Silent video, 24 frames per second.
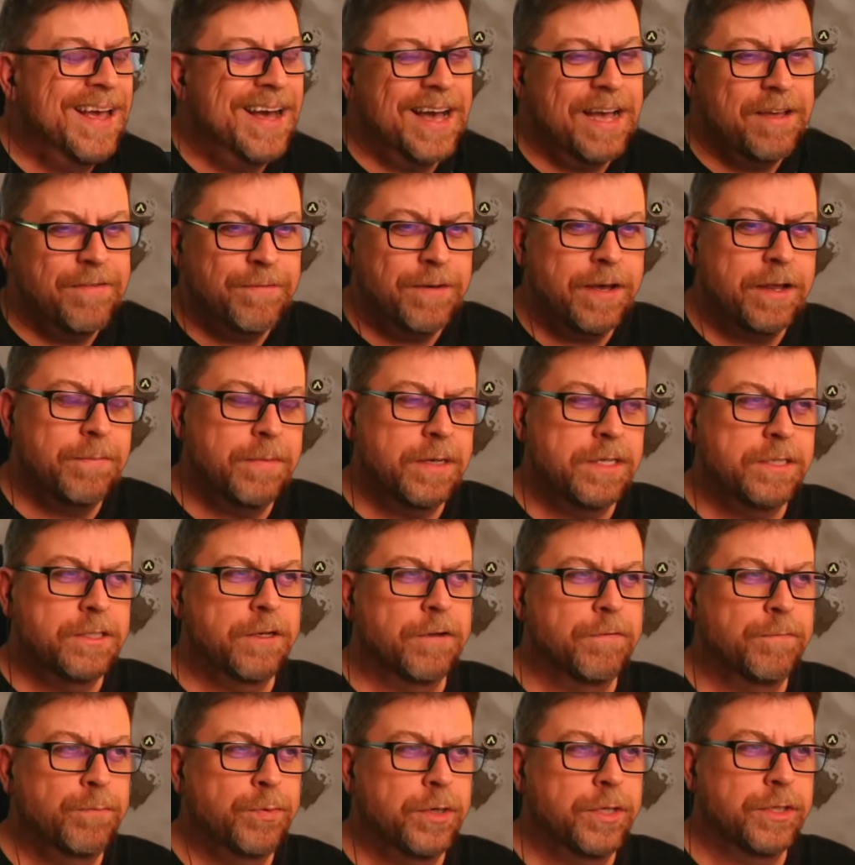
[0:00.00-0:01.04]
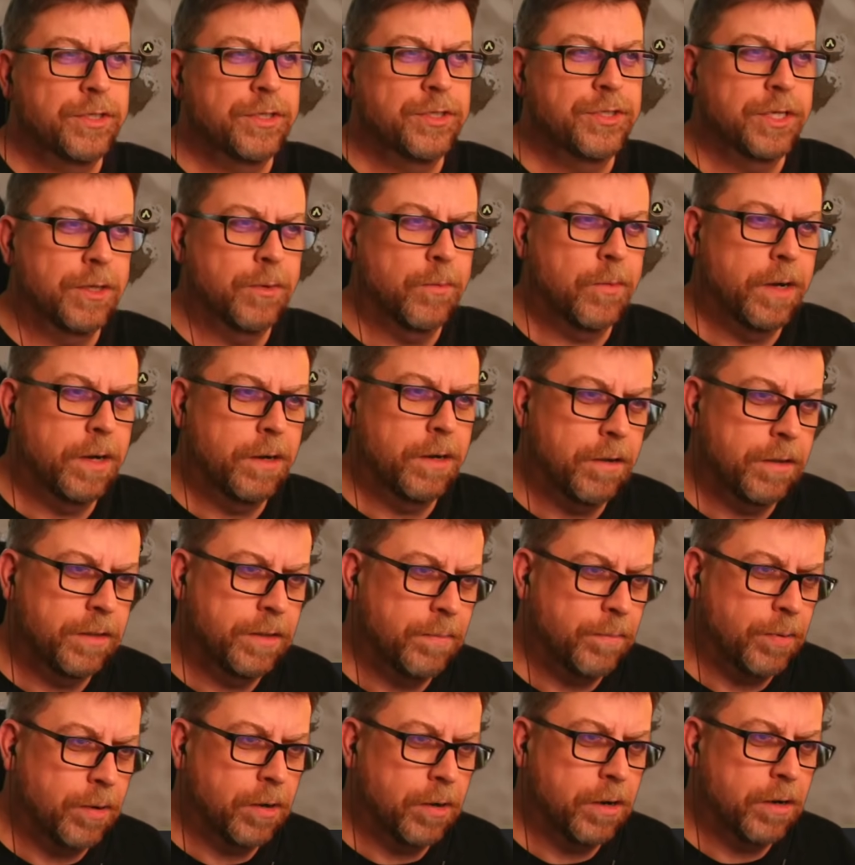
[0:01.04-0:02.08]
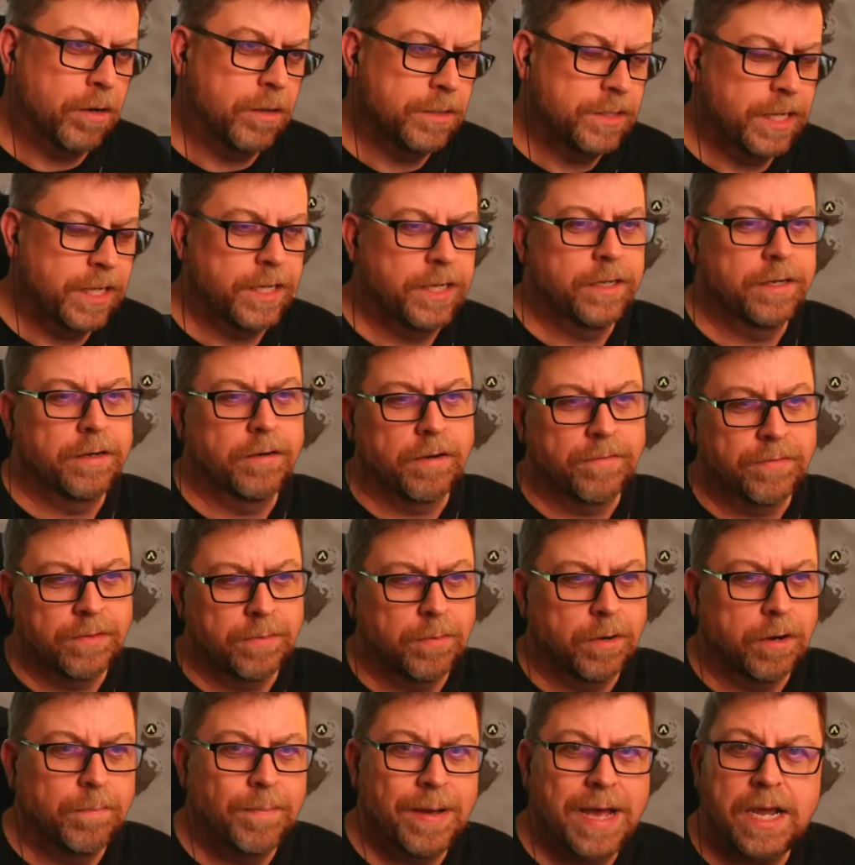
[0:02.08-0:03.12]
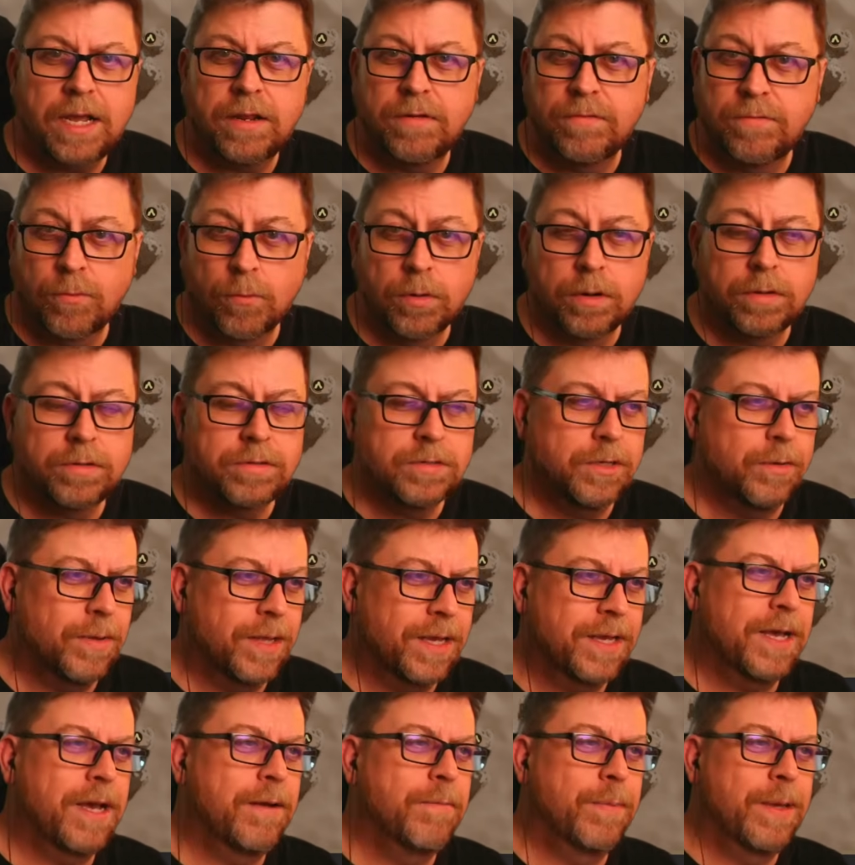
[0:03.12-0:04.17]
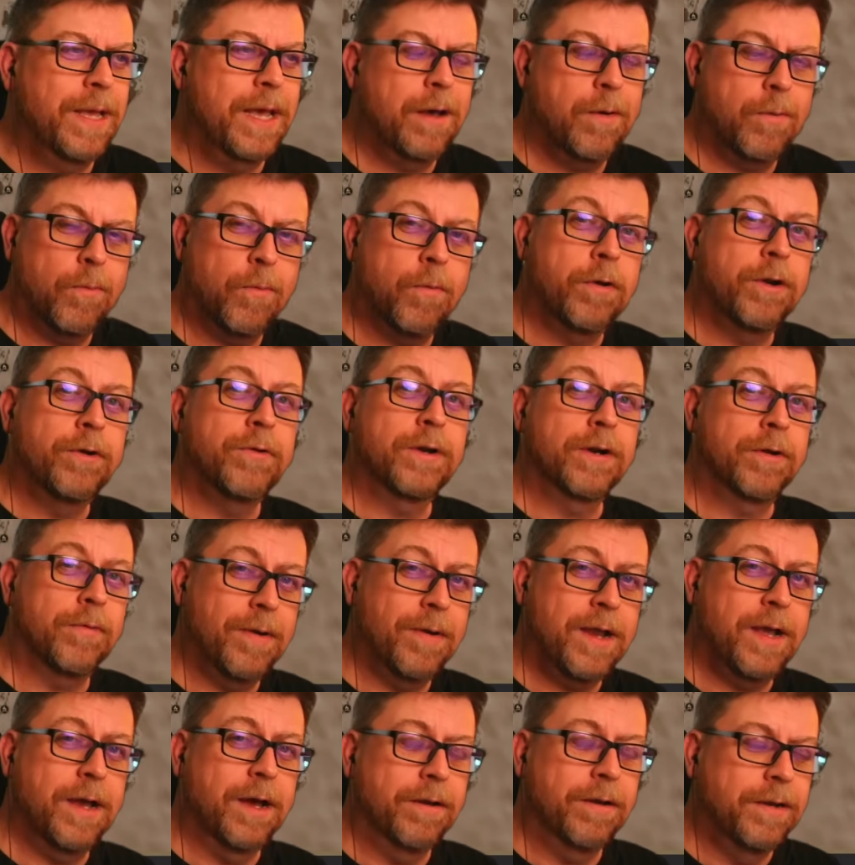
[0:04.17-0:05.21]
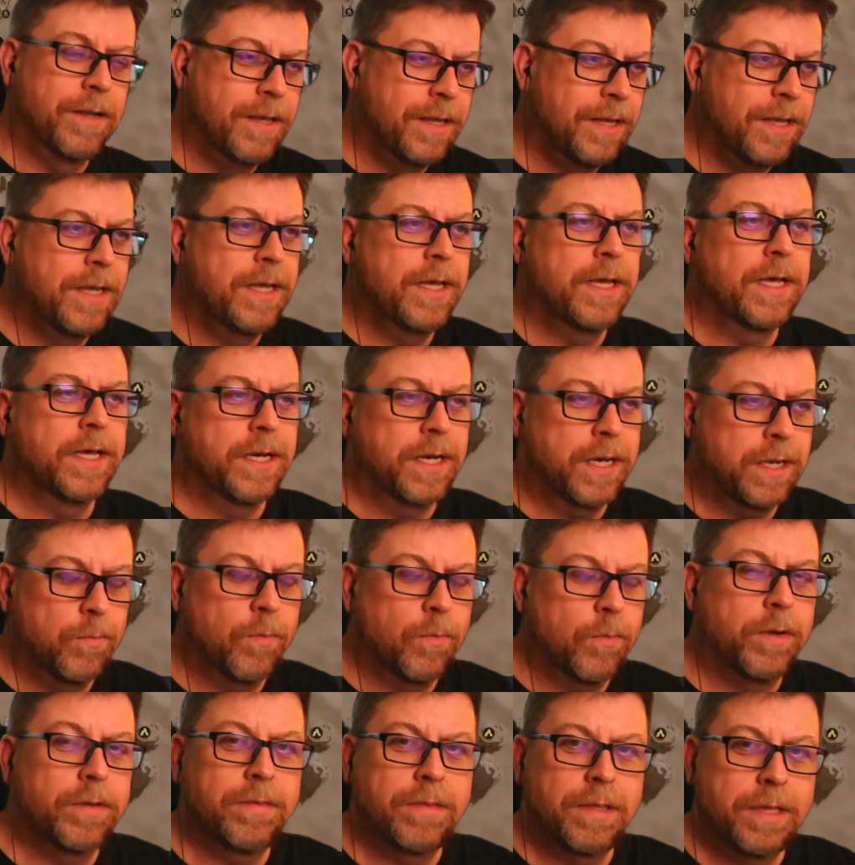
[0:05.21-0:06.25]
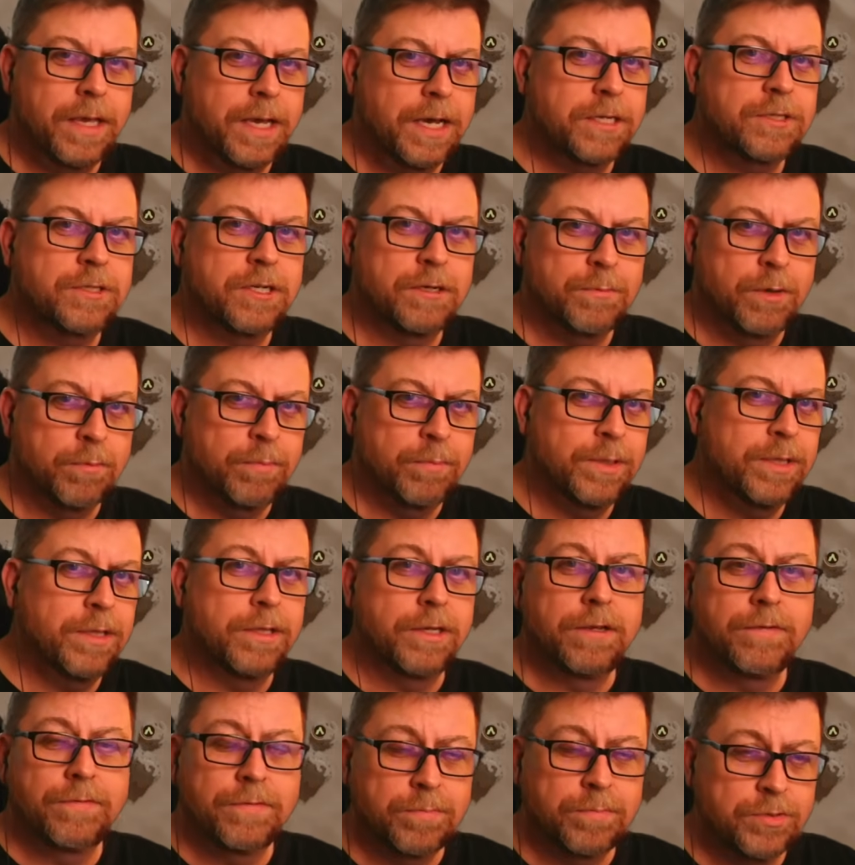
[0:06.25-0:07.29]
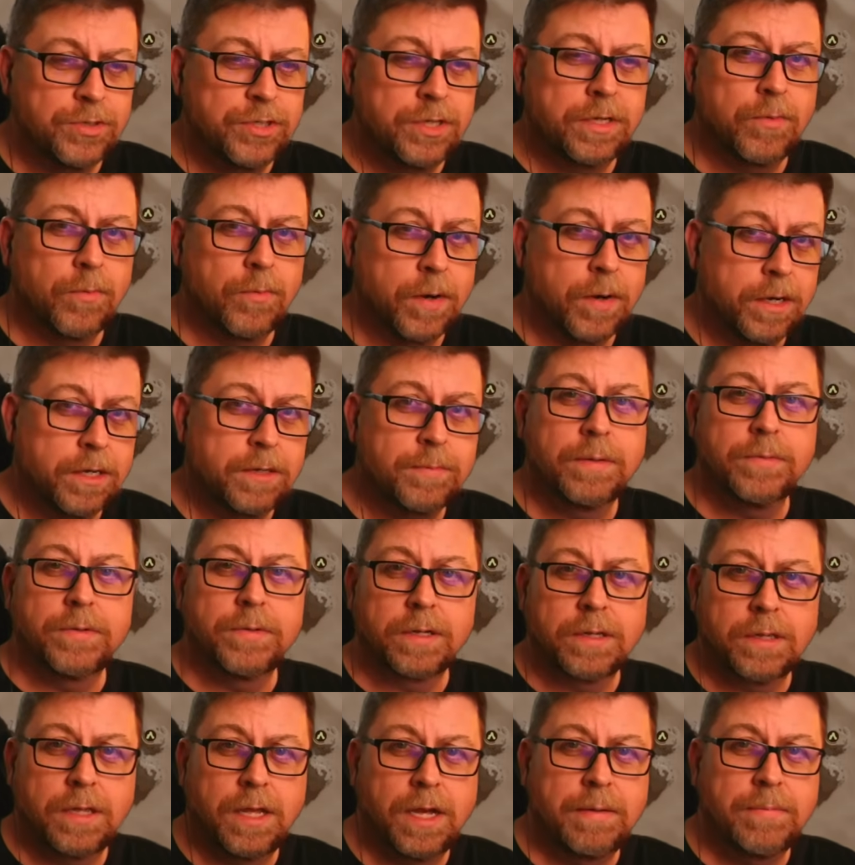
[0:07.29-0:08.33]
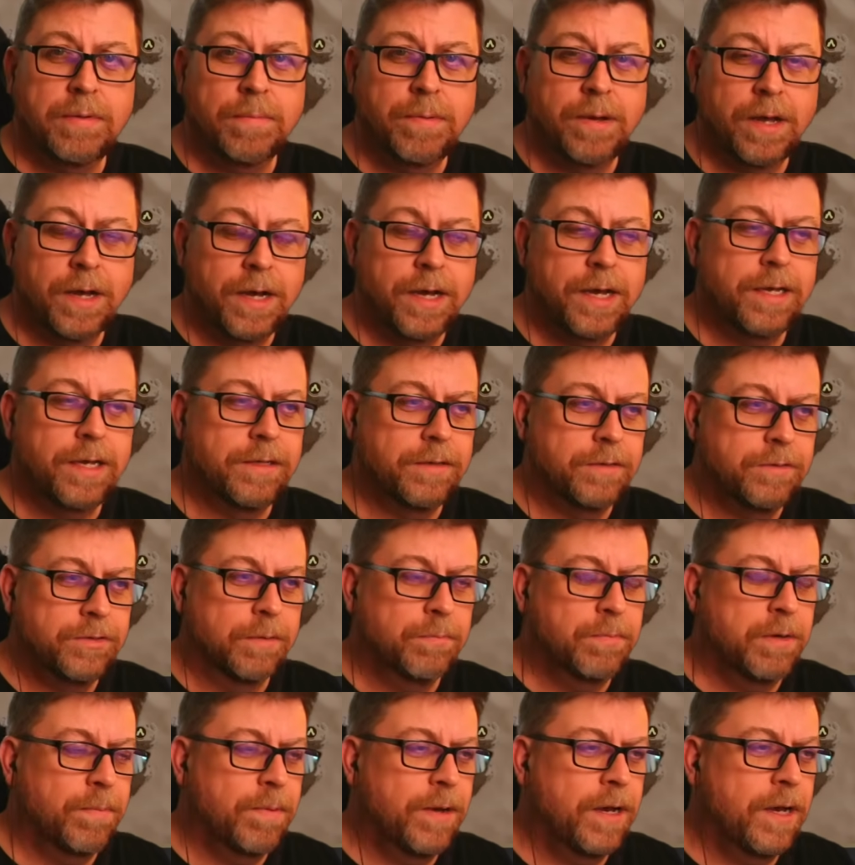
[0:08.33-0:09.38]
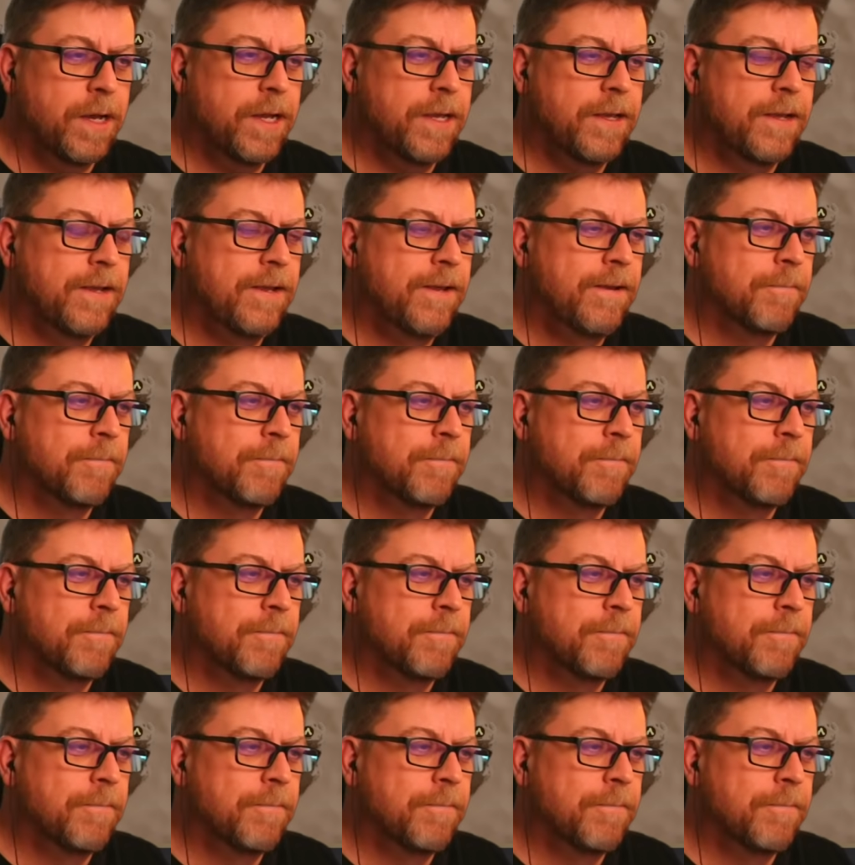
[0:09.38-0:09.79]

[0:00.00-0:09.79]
I found myself putting Shigawire on the bar, taking it off the bar, back and forth. So like I'd be out wandering around and I'd want the extra mobility from Shigawire to be able to climb up high and jump up high.